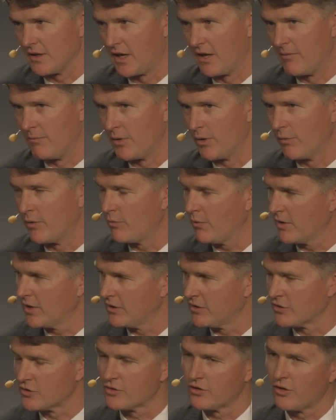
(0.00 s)
Um, but we
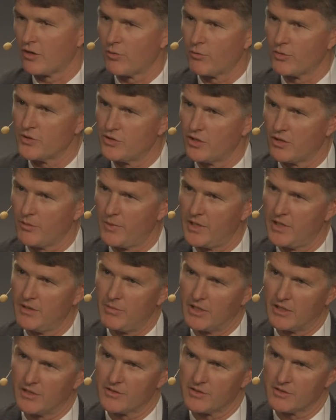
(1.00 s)
wanted to start with Germany
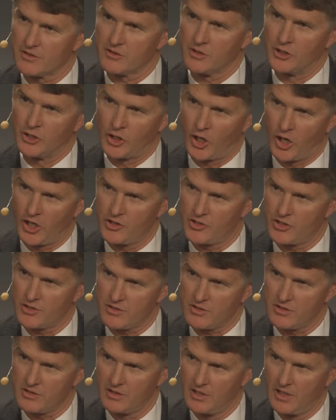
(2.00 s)
because it's the
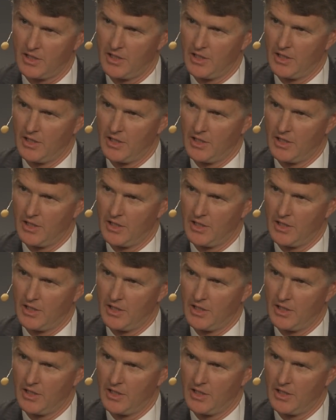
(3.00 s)
largest